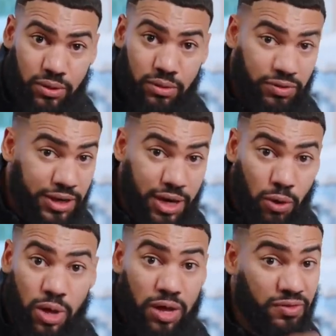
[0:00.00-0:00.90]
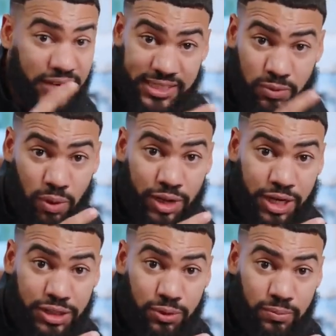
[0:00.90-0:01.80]
They know this is what we're
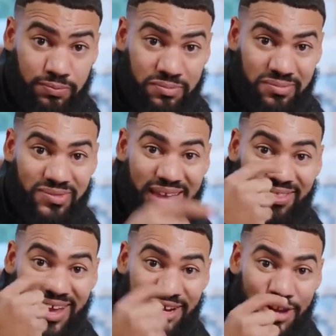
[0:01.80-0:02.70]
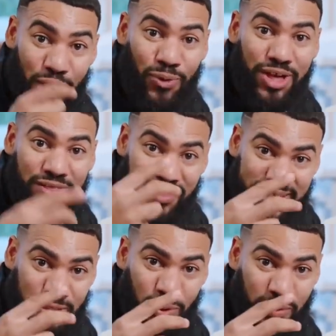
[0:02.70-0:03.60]
going to do, and they know
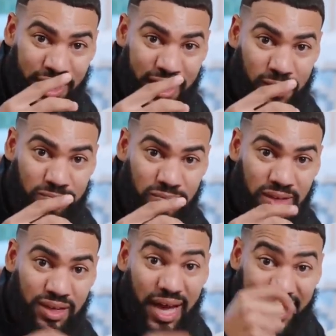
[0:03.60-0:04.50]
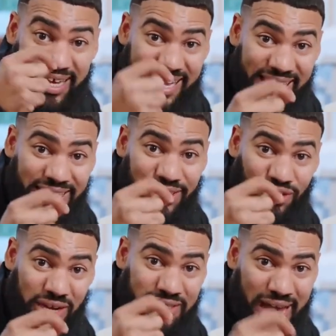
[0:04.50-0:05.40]
this is what we're going to get. I can't
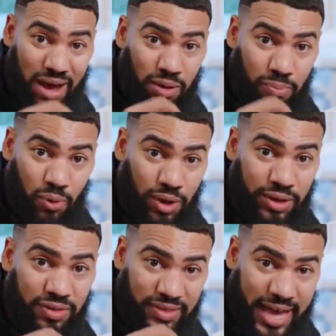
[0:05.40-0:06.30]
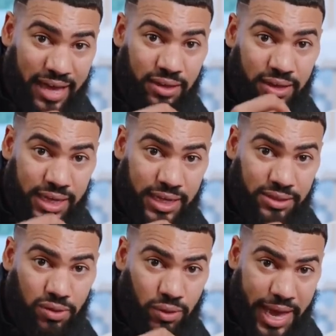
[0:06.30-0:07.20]
stress how important that is,
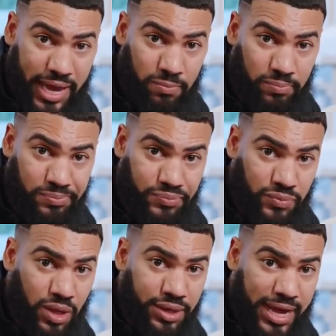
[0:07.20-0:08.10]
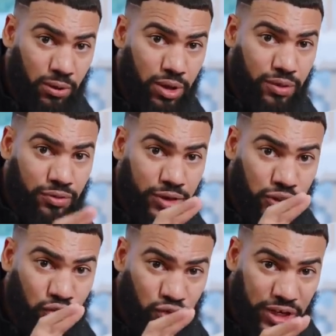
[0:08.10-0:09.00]
okay? Now, the
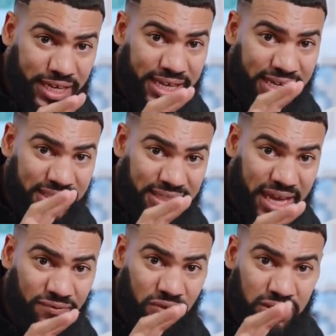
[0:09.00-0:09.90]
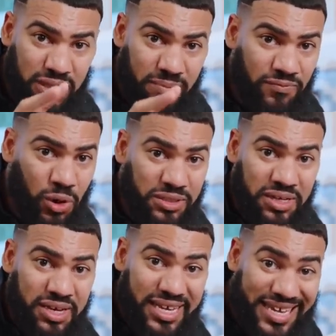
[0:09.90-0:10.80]
trickiest thing for some folks,
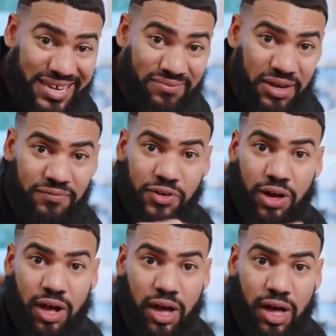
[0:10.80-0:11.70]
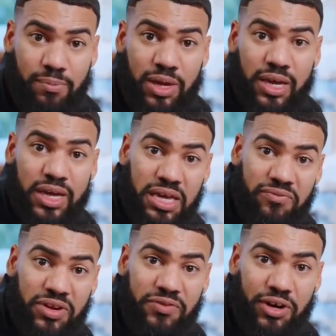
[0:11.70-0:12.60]
even if you're calm,
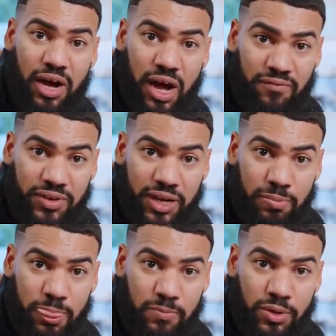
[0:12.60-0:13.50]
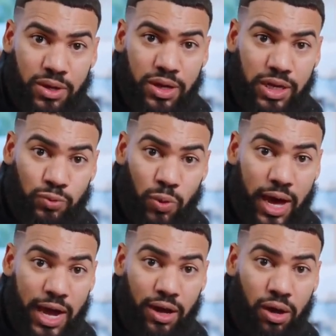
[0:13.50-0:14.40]
even if you're confident, is what
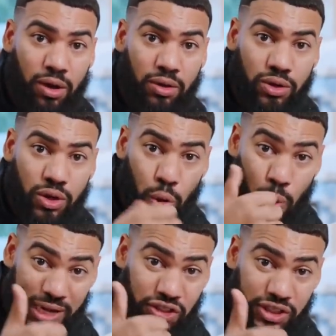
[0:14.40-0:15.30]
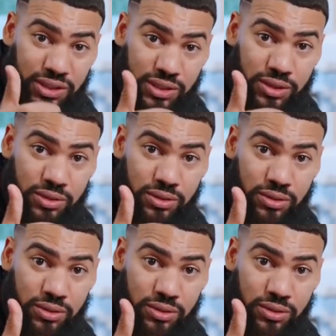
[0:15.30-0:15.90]
I call questions,